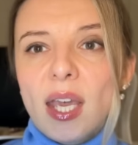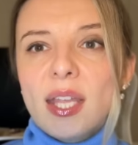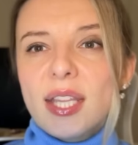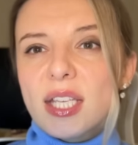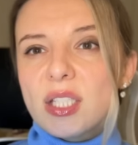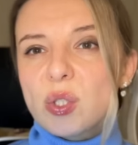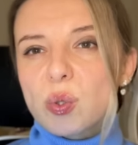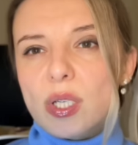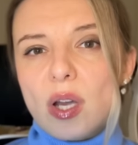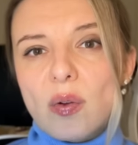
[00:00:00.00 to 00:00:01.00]
The
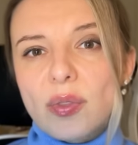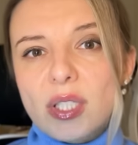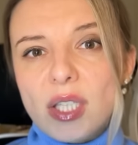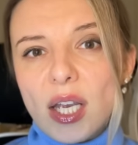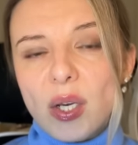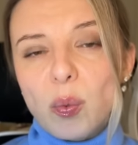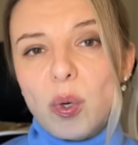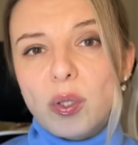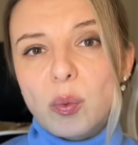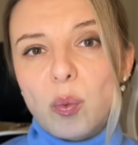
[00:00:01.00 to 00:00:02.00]
history of the Second
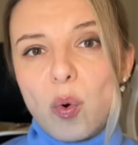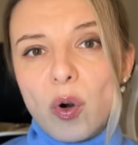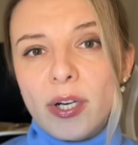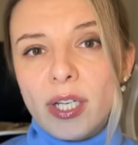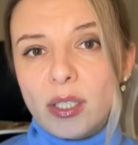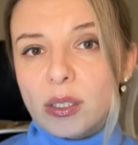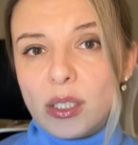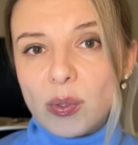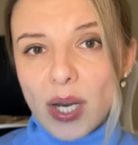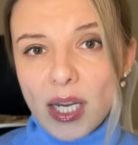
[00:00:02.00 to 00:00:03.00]
World War
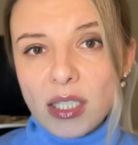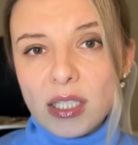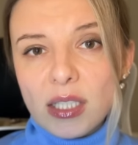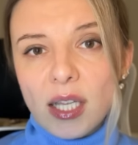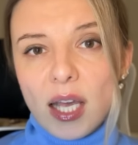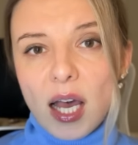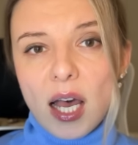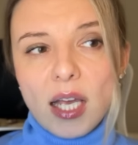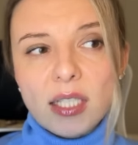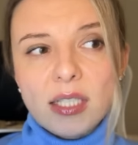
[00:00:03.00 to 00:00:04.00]
illustrates
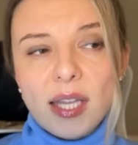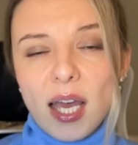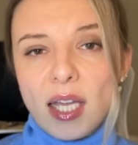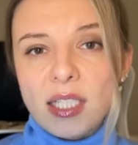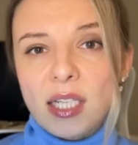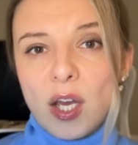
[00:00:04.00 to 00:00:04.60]
us that